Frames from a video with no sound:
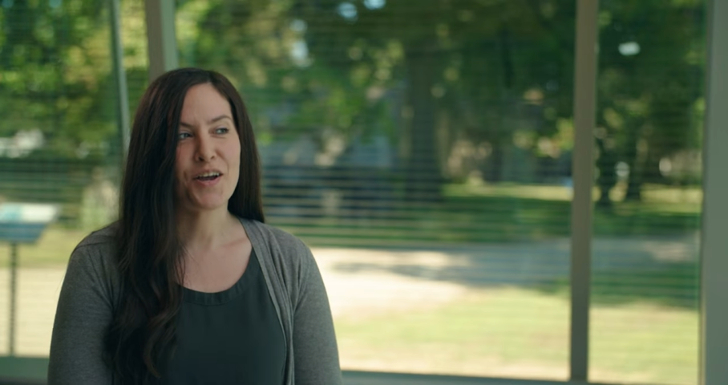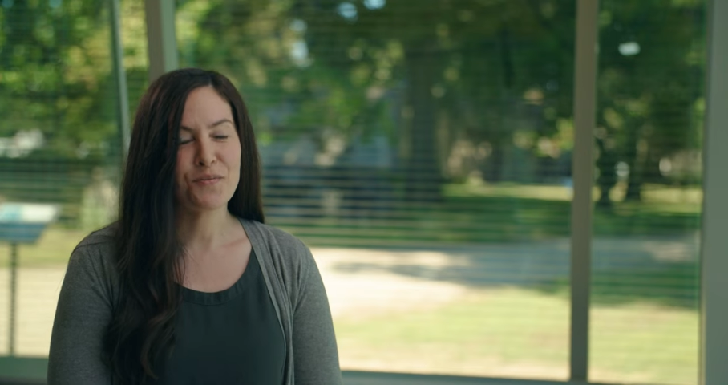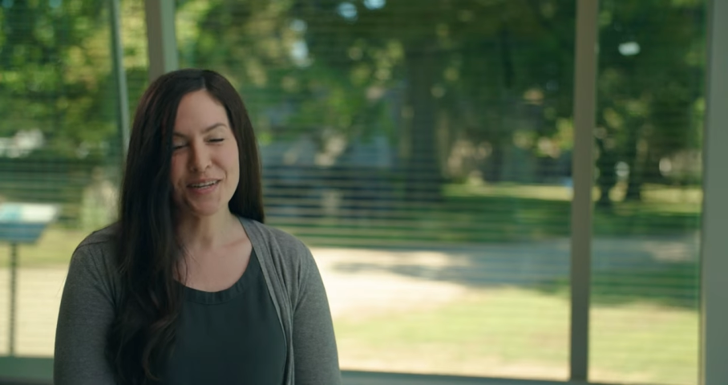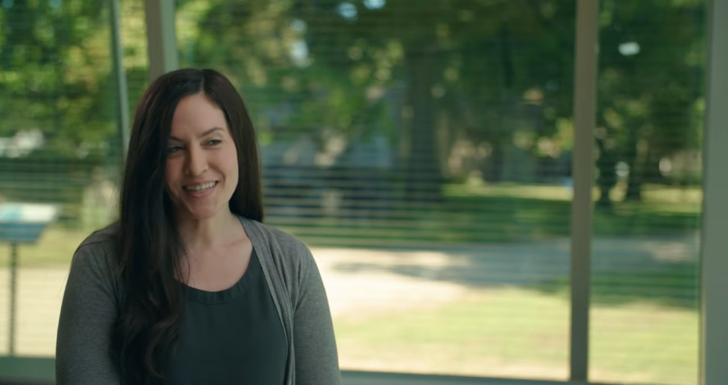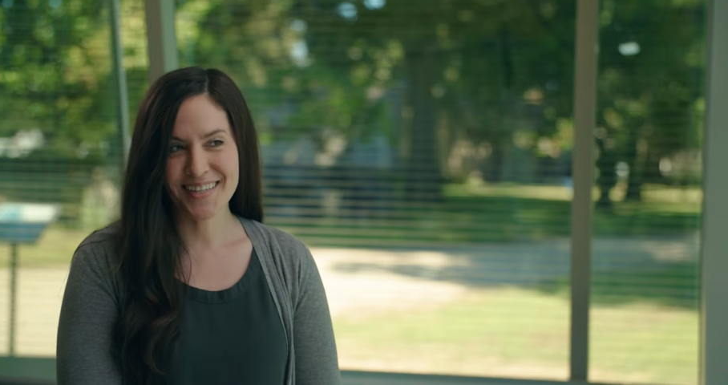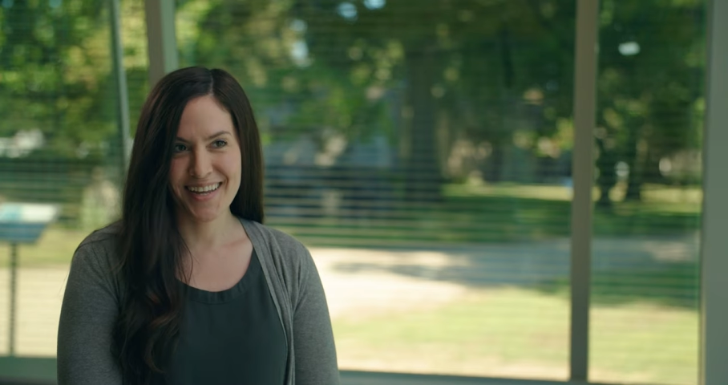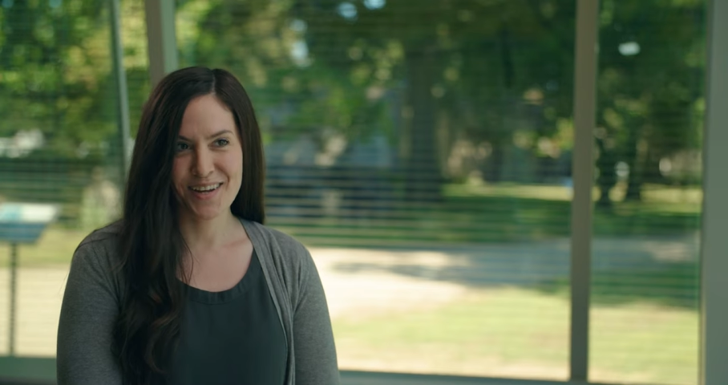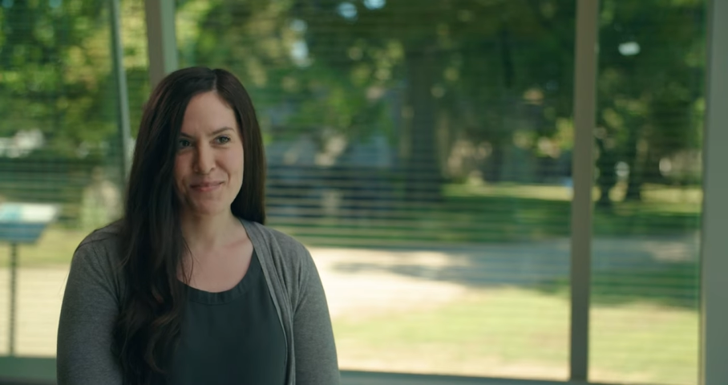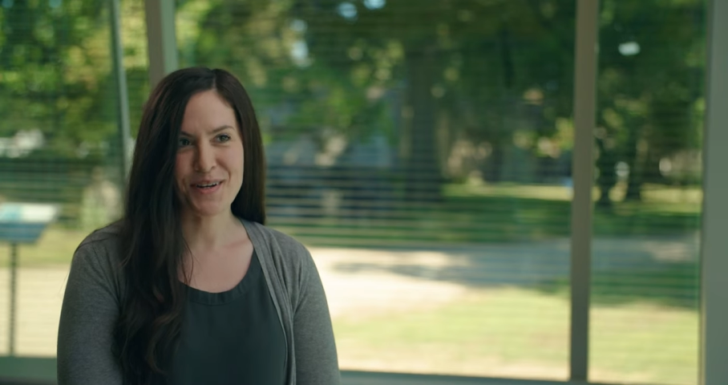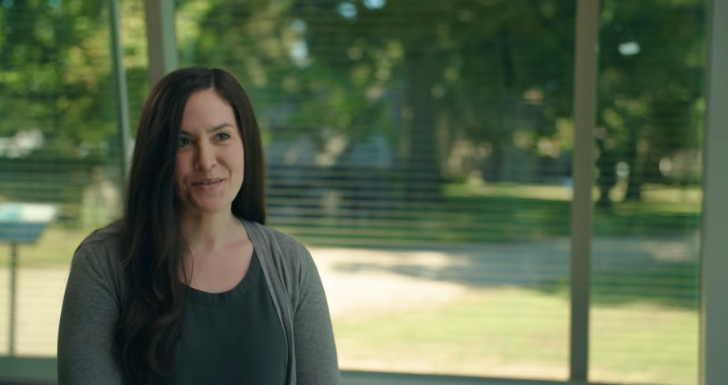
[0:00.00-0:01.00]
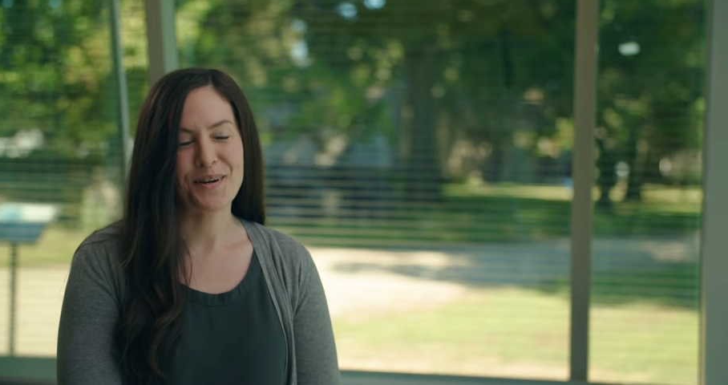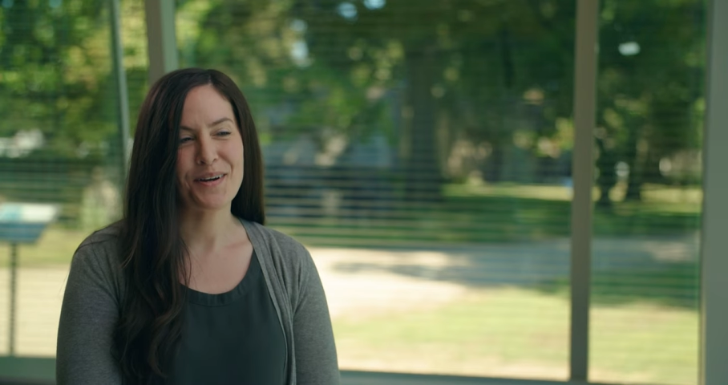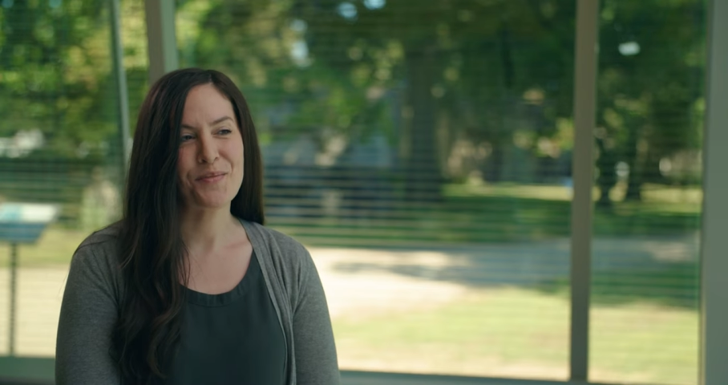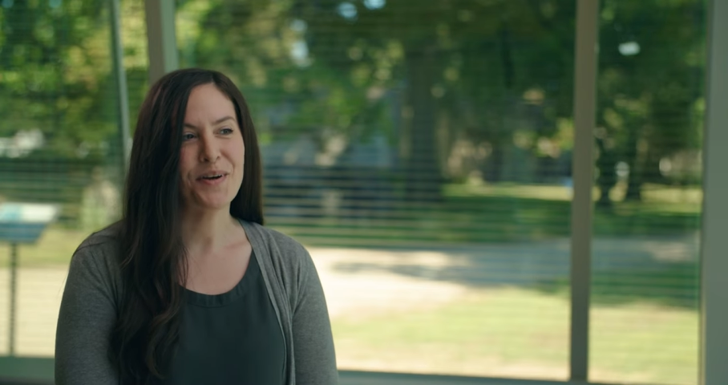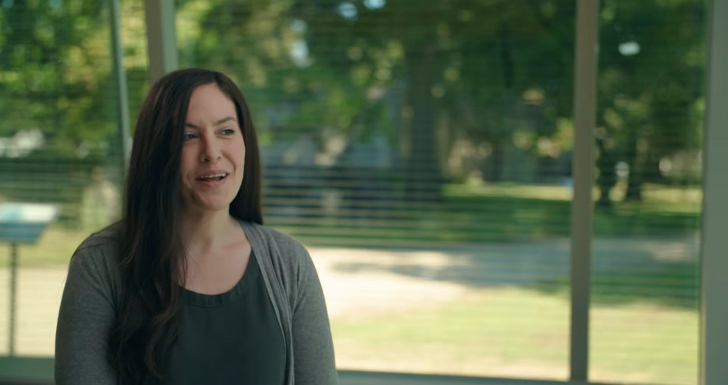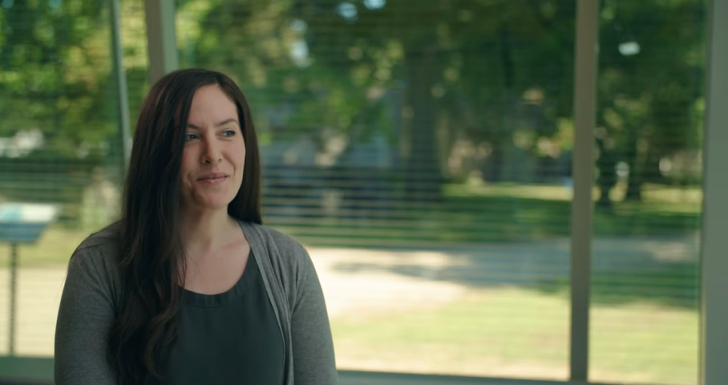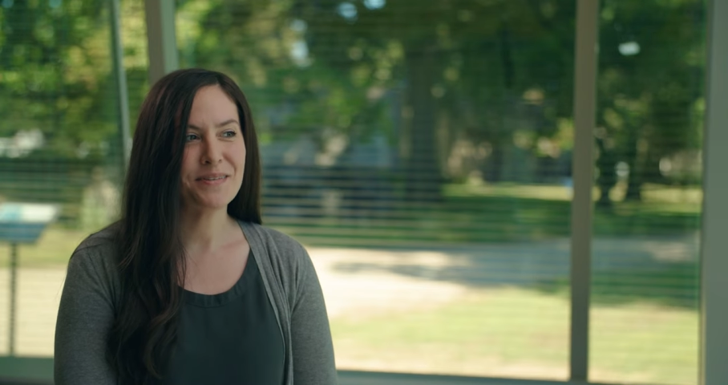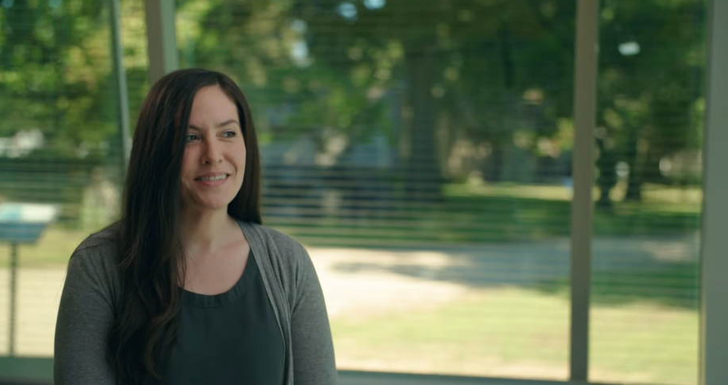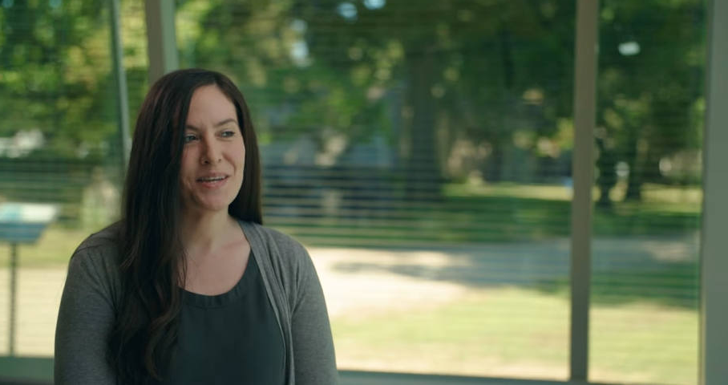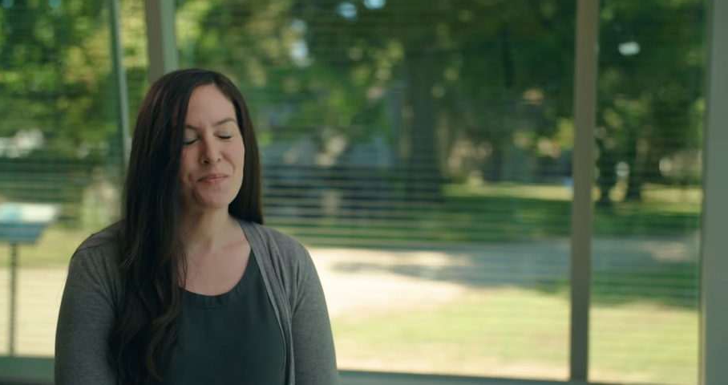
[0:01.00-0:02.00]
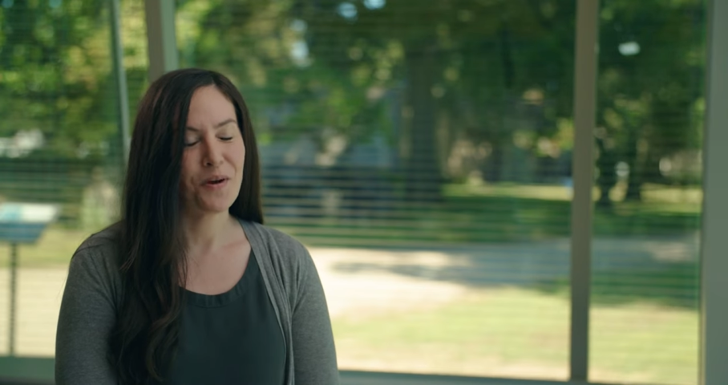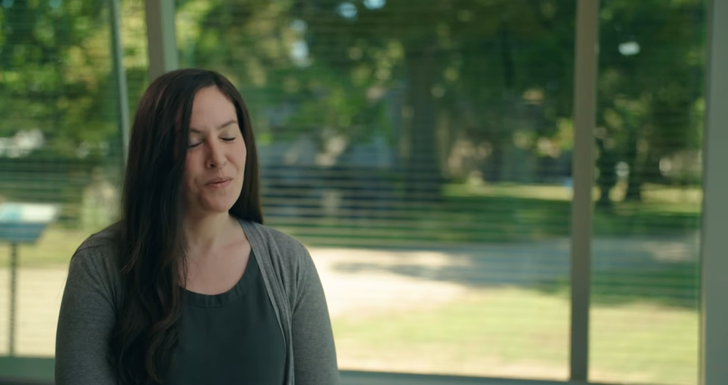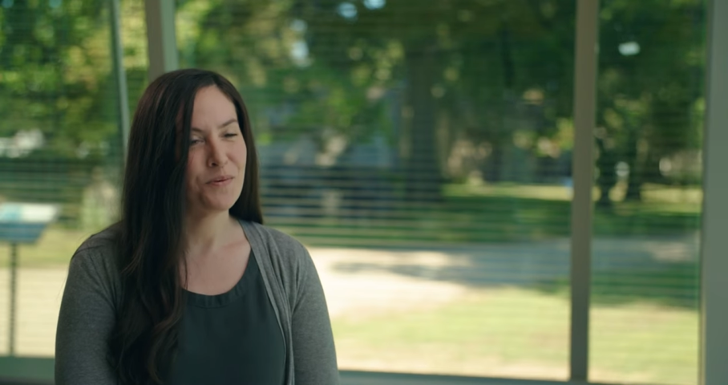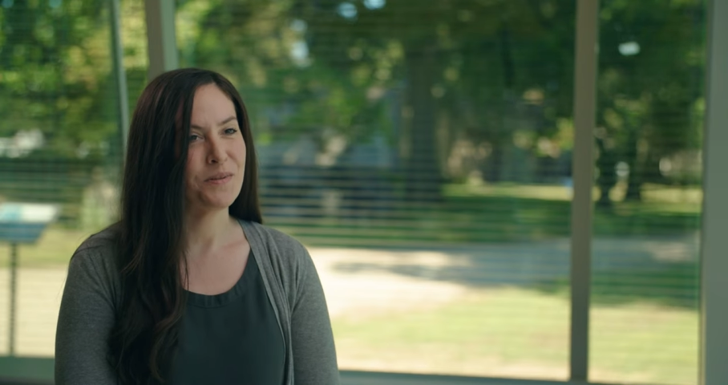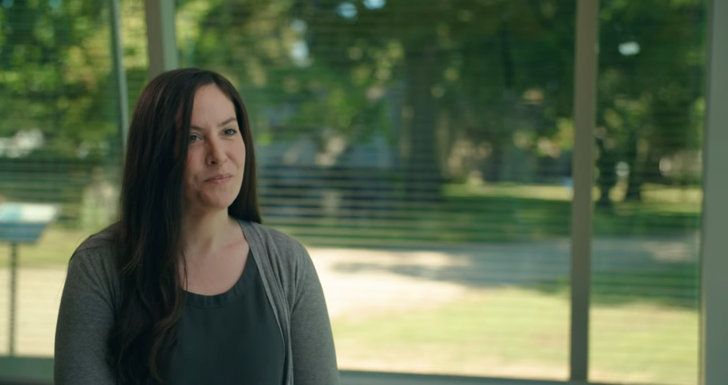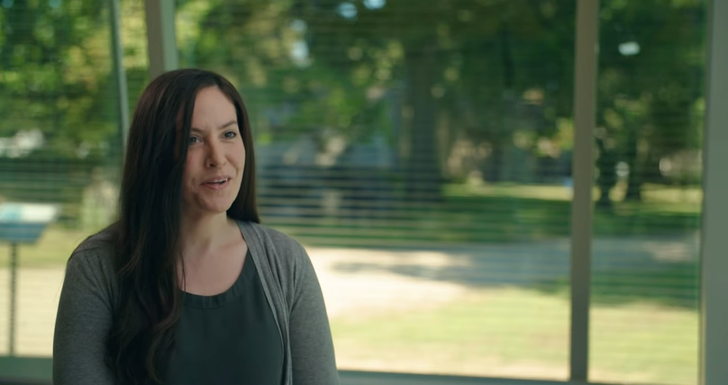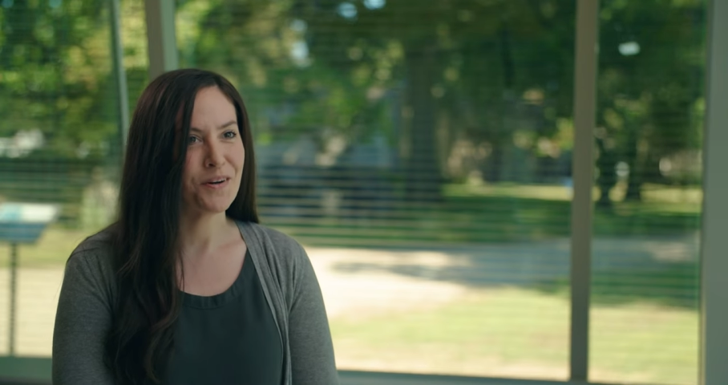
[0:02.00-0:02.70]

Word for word: I really like my work, but I would say probably my